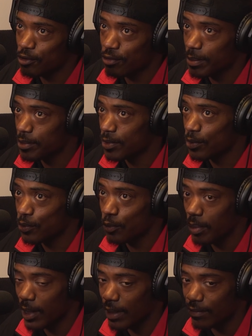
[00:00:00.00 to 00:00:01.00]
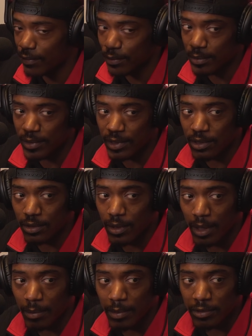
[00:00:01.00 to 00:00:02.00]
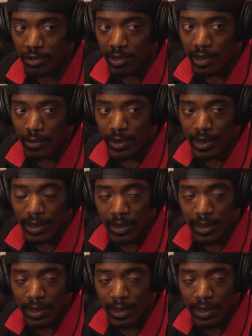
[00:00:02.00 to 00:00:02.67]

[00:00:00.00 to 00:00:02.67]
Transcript: Trips on all platforms. It should come up straight away.